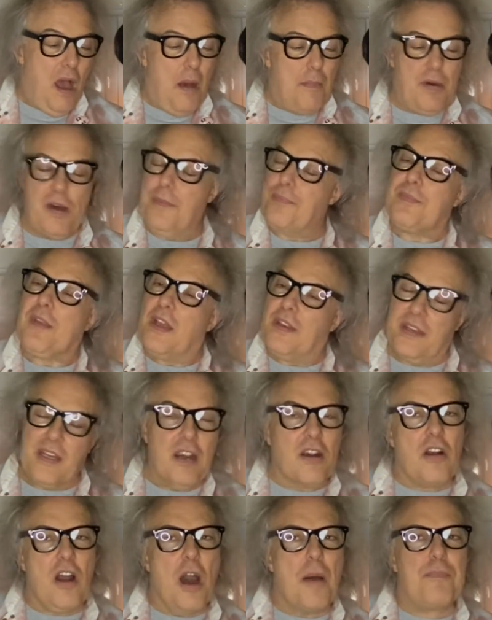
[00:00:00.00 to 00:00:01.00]
but
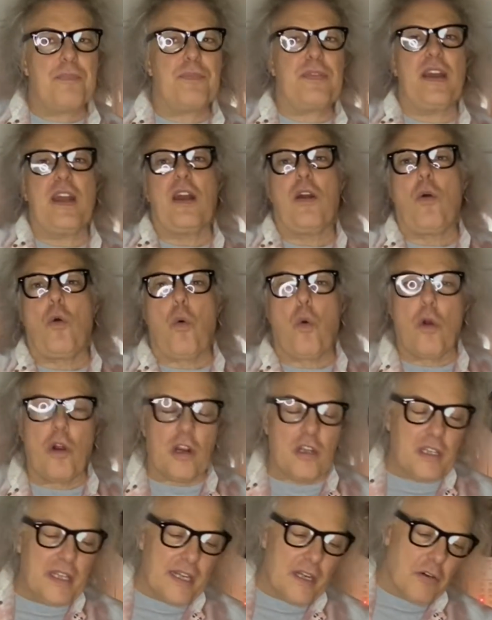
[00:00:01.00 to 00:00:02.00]
they're up there
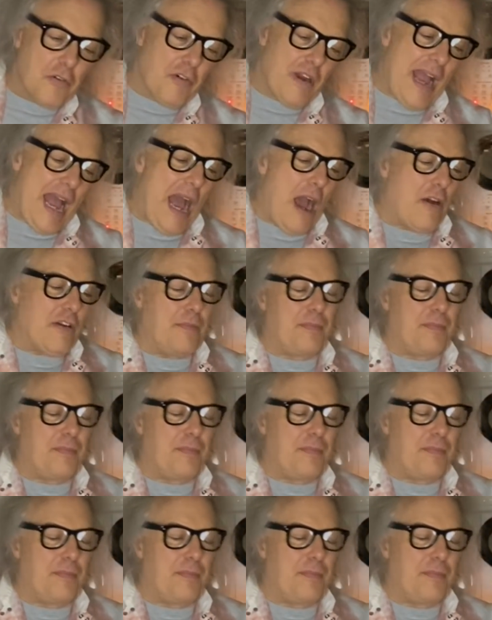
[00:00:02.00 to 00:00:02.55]
whirling around